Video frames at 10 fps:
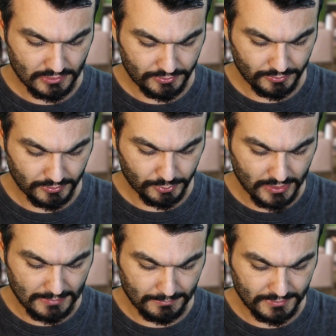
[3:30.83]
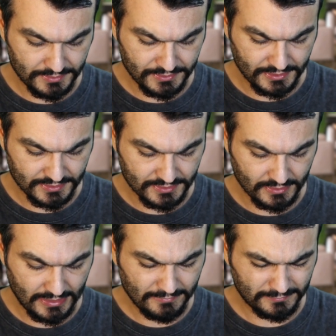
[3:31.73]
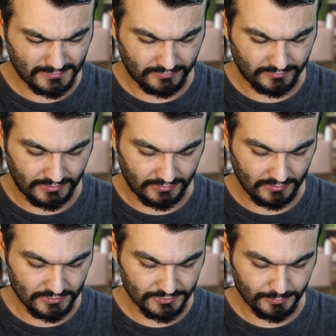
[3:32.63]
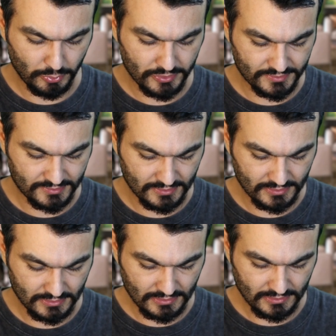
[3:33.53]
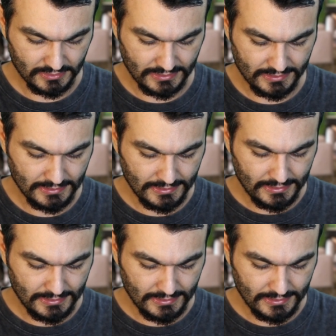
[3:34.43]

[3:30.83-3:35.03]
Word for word: true crime business everything sports okay